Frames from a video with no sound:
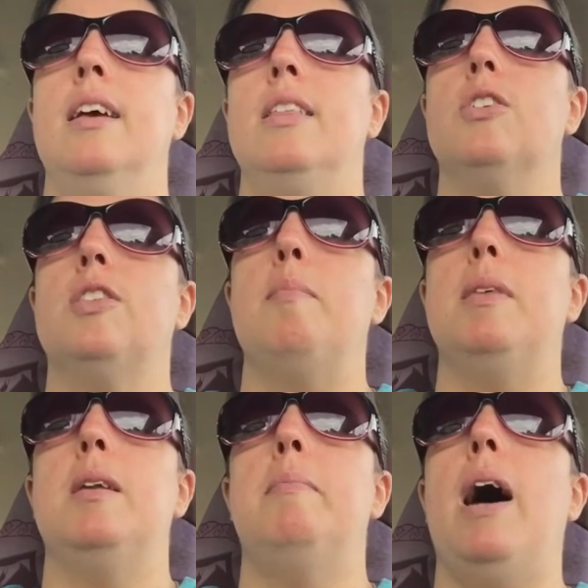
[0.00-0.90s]
There's
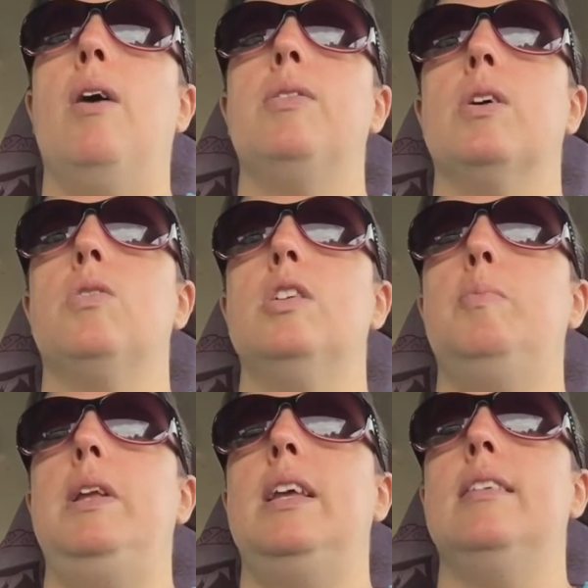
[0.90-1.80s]
something about the
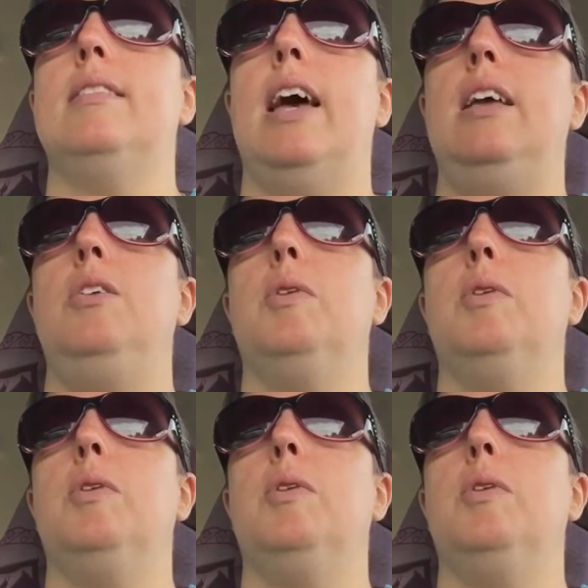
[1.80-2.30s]
crispiness that